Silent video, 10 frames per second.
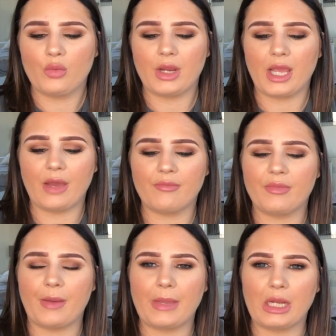really
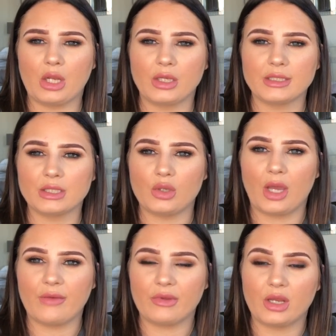have that many clients who
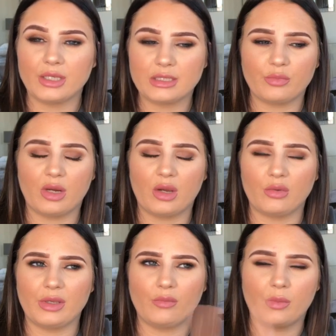have a lighter
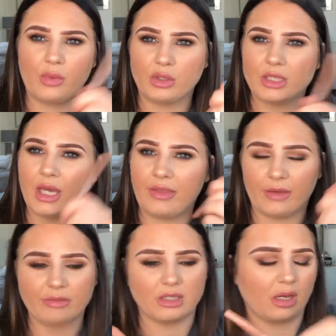brow. Even with blonde hair, they
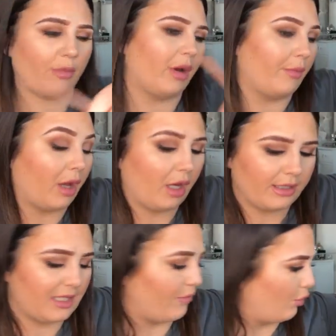have a darker brow, but I
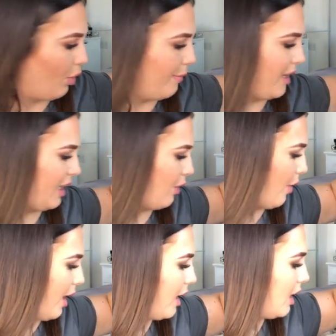like to have one on me
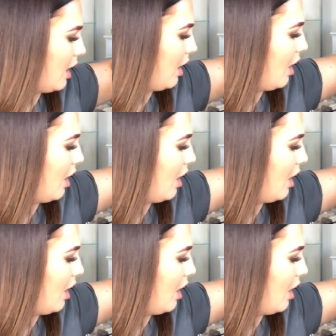anyway.